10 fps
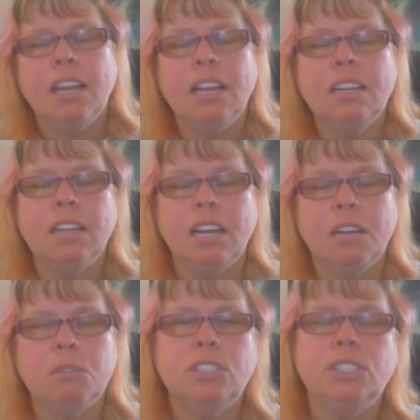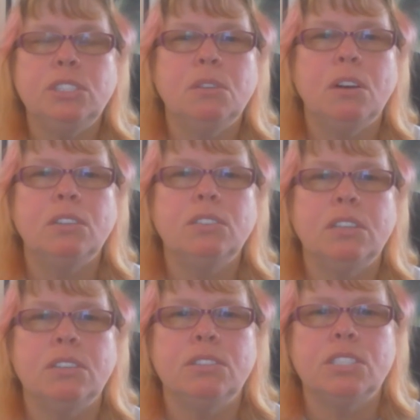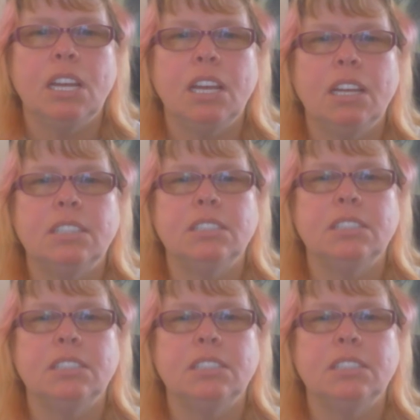And I want you all to understand